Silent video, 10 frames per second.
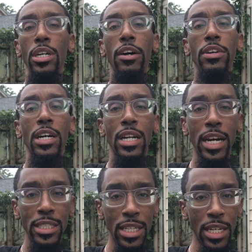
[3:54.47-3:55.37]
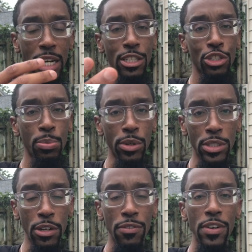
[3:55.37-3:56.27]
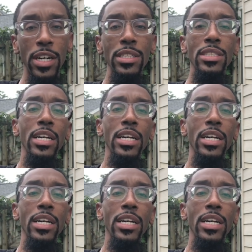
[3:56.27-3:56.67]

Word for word: of collecting and dispersing funds,